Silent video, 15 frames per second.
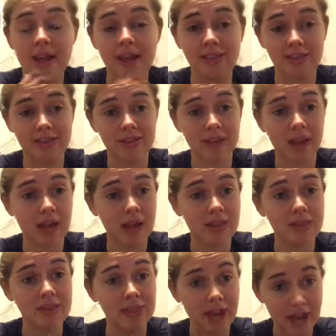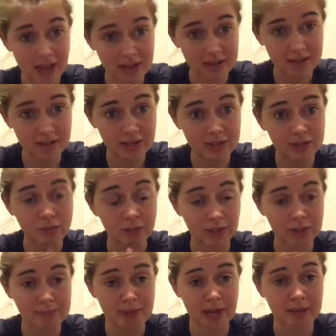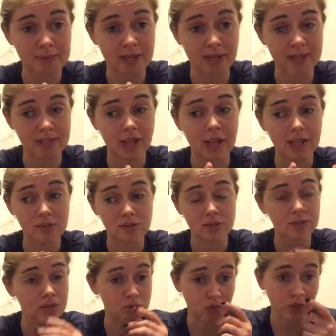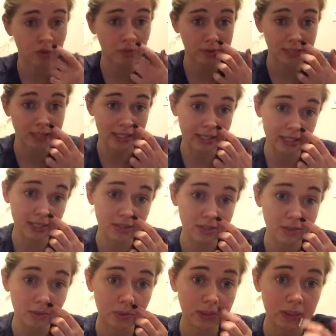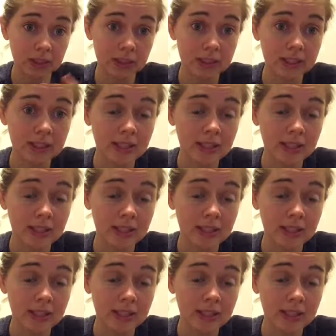And that is really bad because I used to struggle with an eating disorder